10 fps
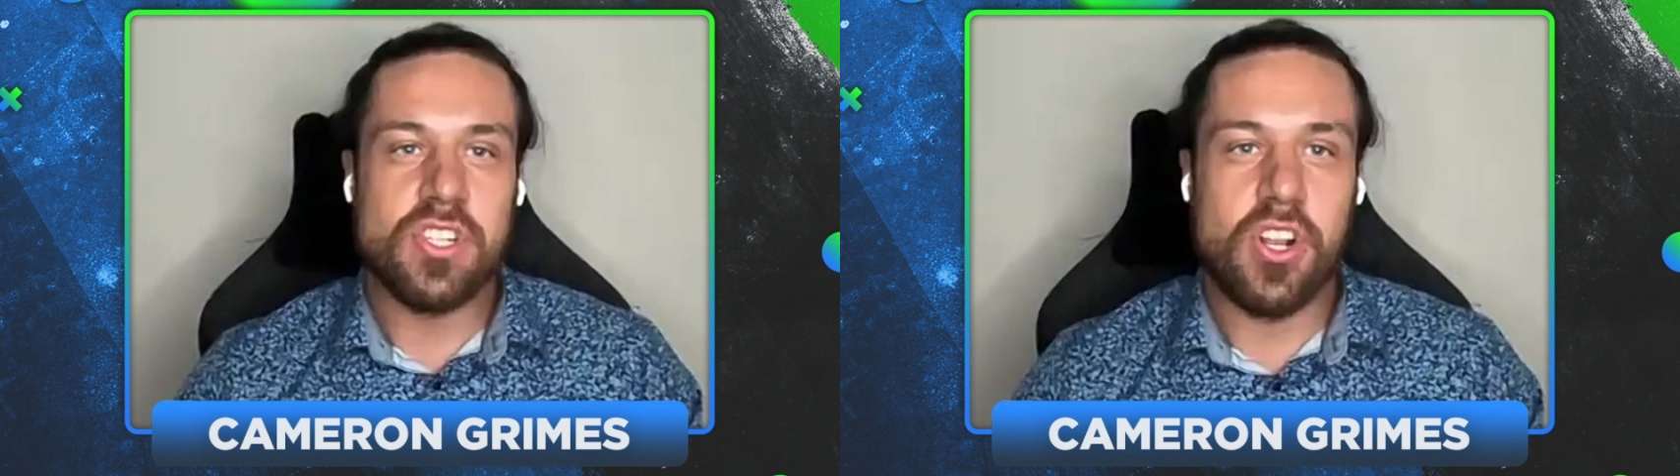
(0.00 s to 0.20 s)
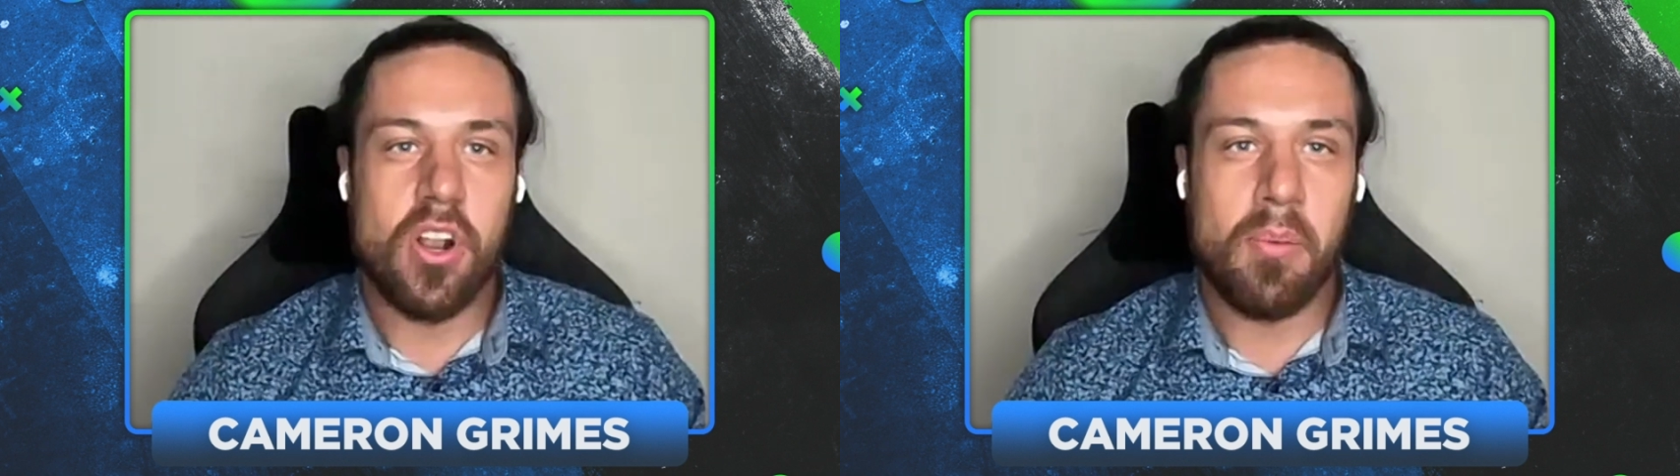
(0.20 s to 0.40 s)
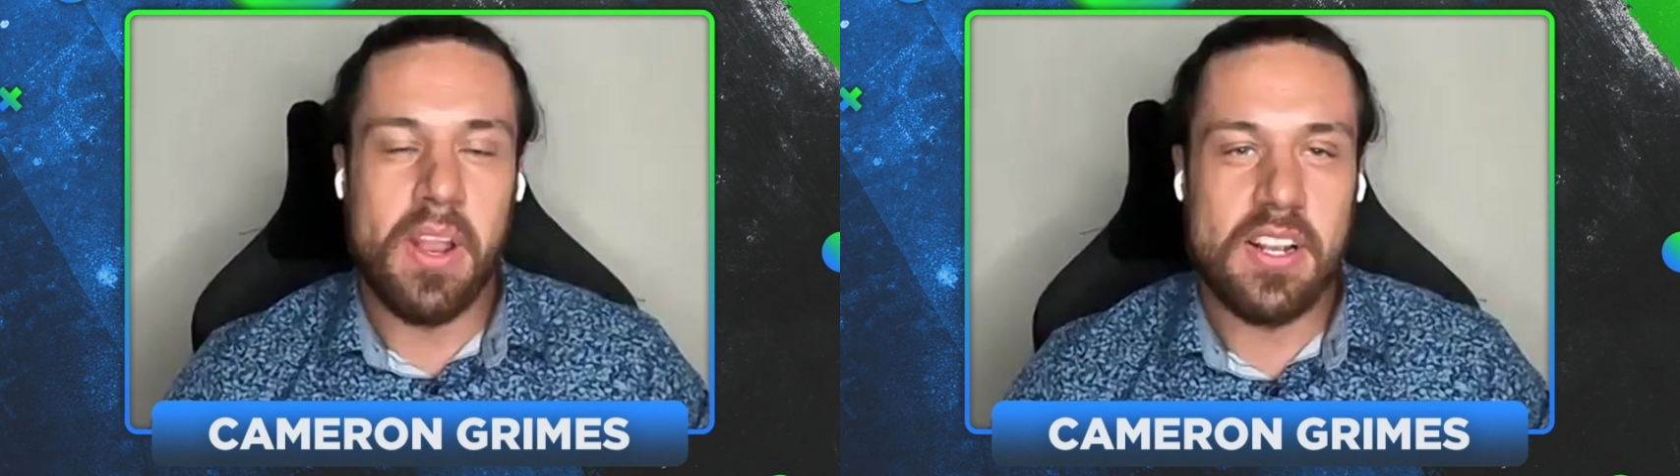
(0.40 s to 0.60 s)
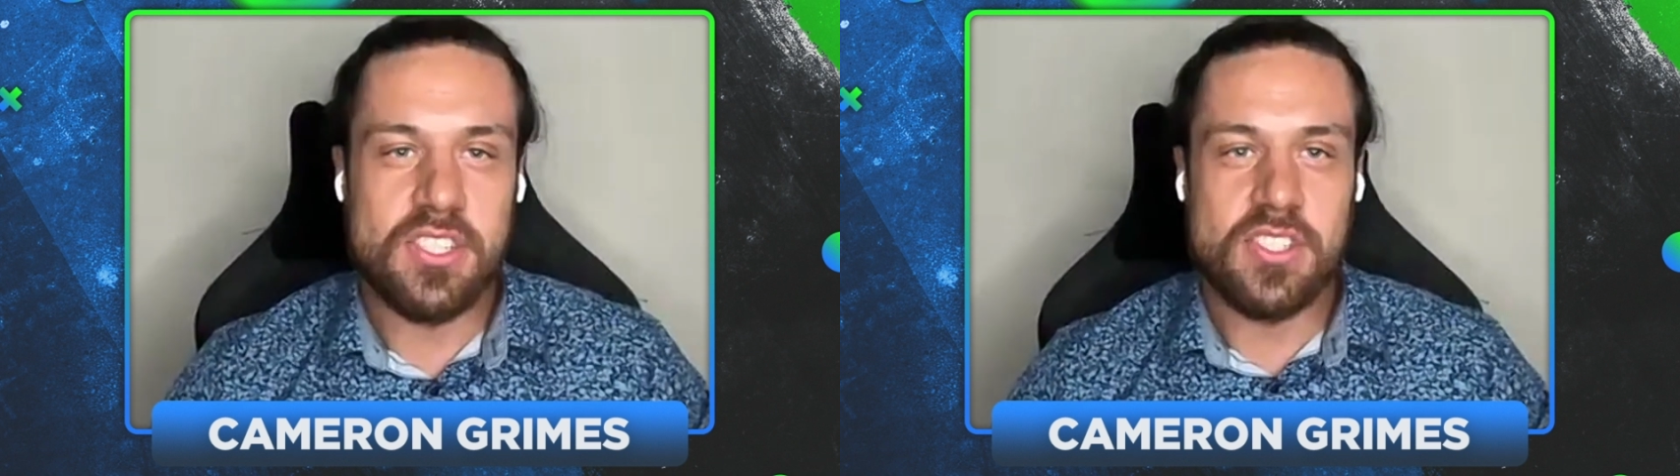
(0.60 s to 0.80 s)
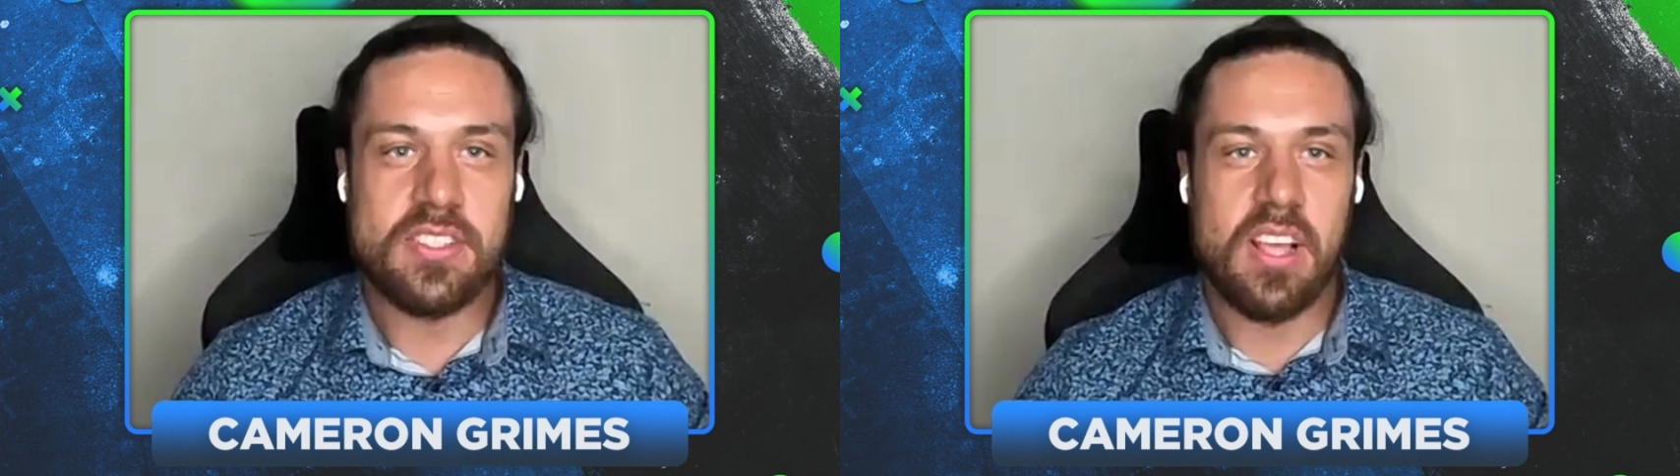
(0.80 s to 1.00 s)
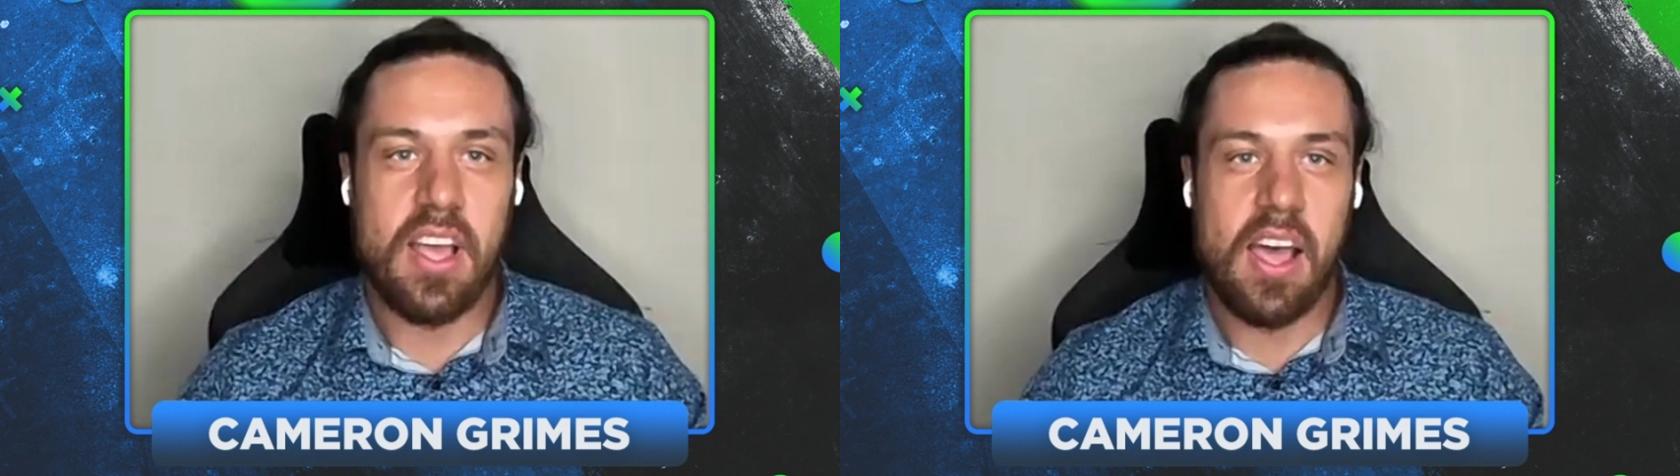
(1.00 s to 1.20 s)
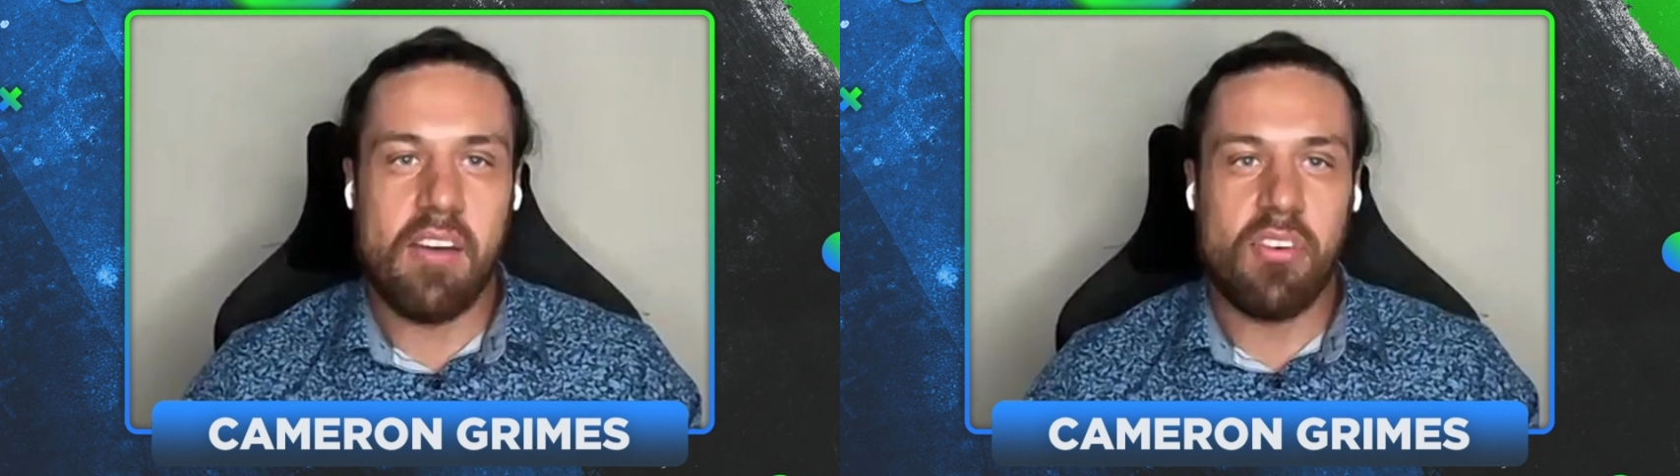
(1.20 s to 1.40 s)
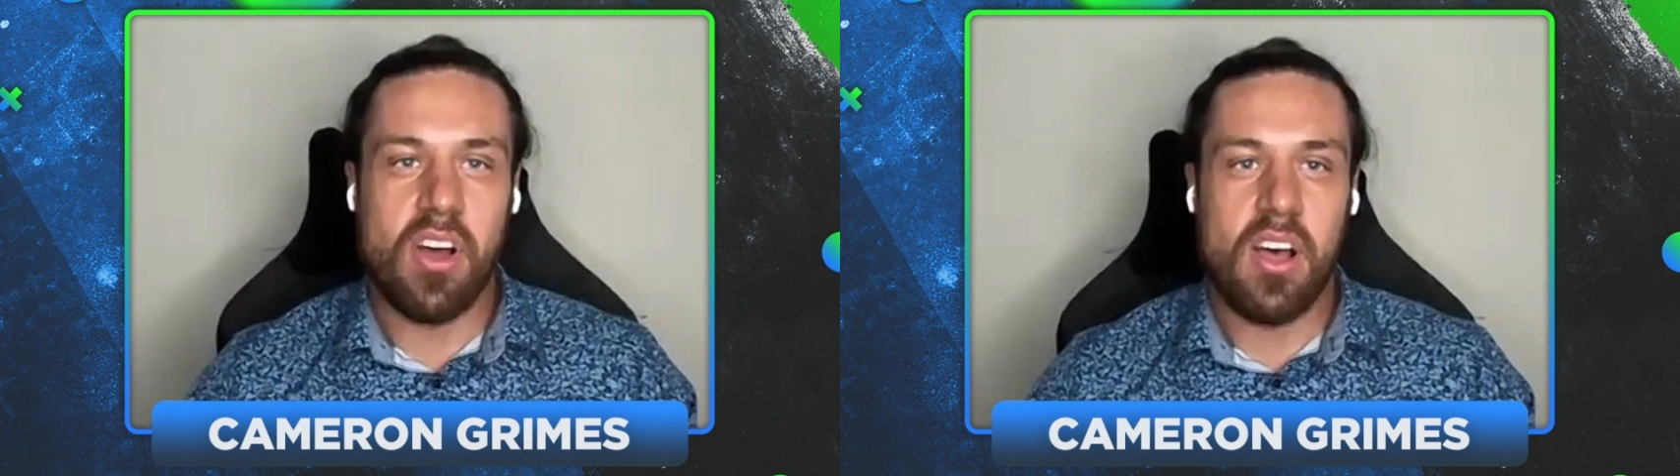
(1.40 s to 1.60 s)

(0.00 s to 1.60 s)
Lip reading: You know what I mean? It's just I've